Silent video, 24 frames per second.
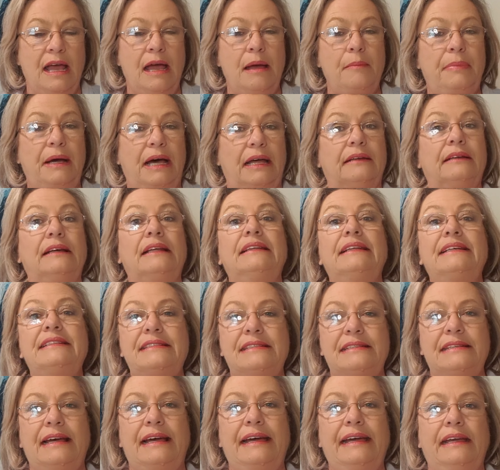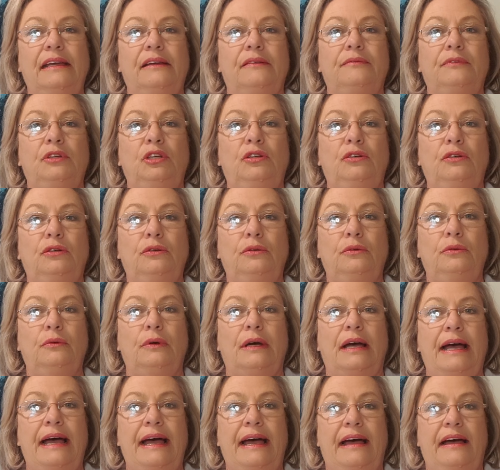But let's say you
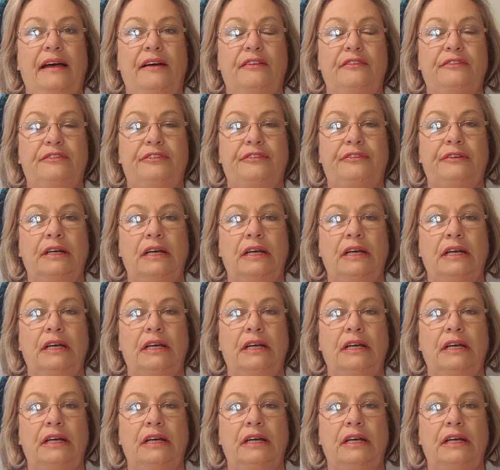have